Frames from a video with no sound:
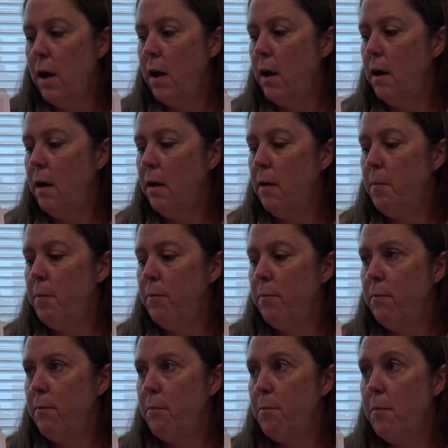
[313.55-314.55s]

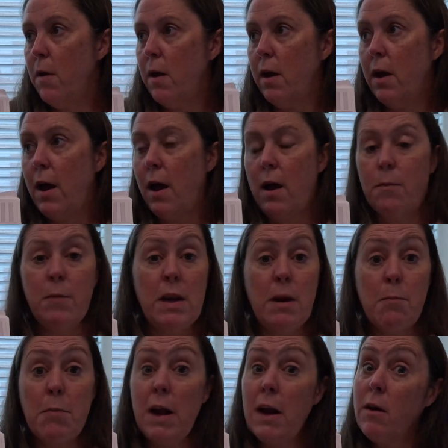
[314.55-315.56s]
how
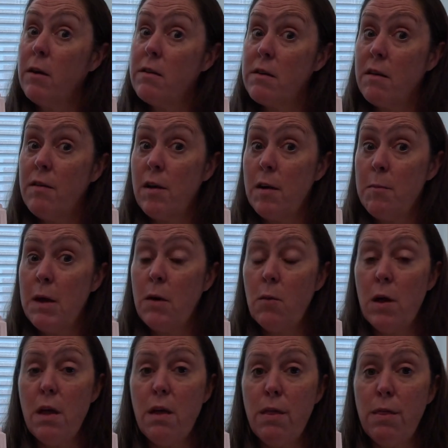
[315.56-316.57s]
many parents have I met
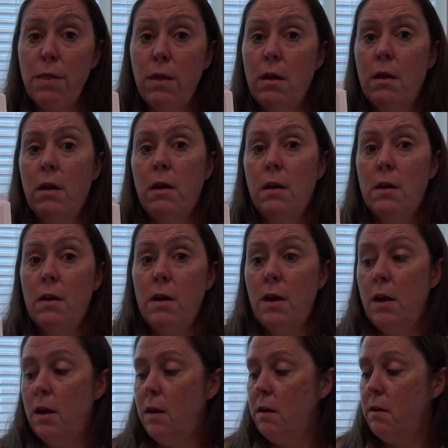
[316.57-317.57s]
with
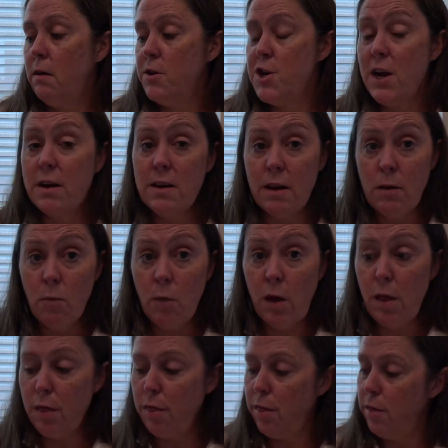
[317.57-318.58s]
and checked in
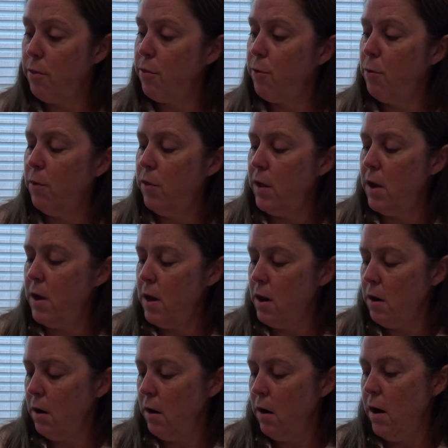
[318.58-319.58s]
with through the
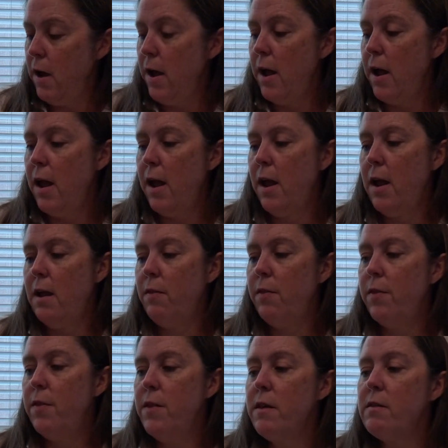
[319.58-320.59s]
year.
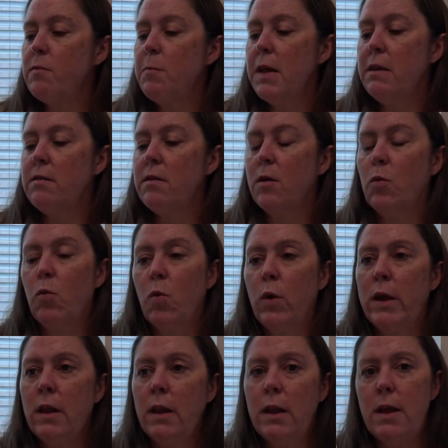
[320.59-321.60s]
And this makes it
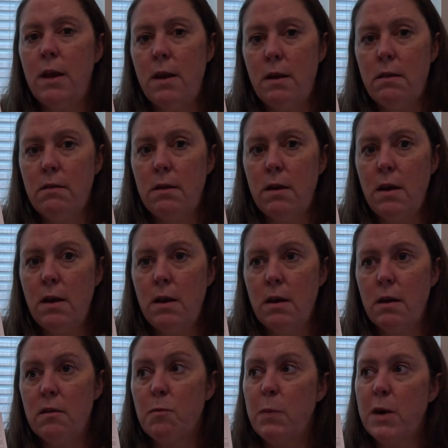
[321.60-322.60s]
really
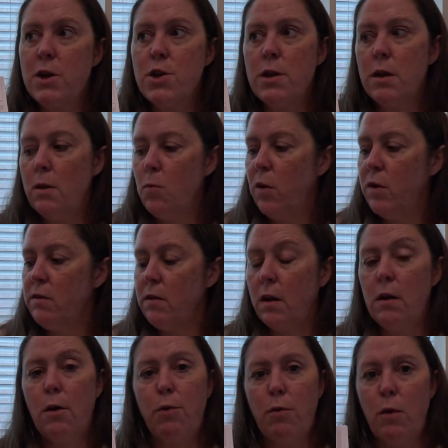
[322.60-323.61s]
easy, especially once I
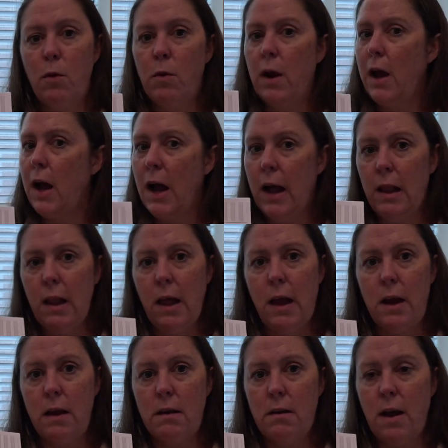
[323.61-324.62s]
go through and I
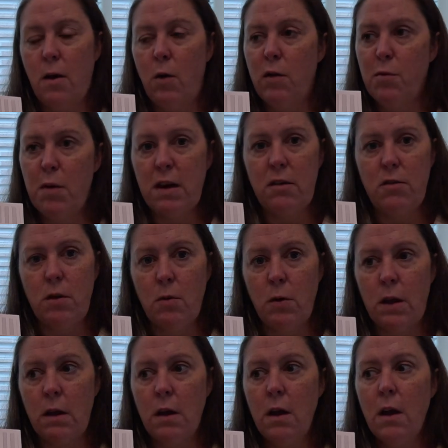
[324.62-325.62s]
highlight how everybody's
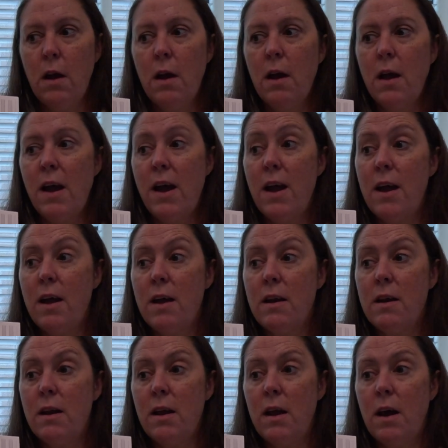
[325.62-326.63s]
doing.
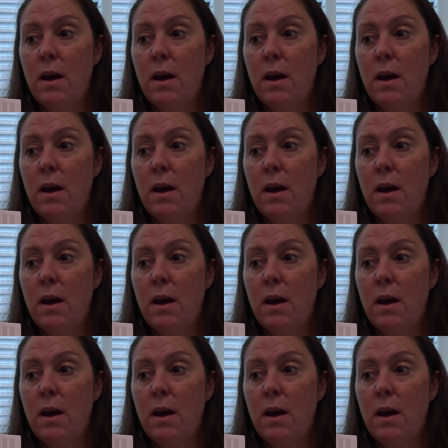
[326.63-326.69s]
And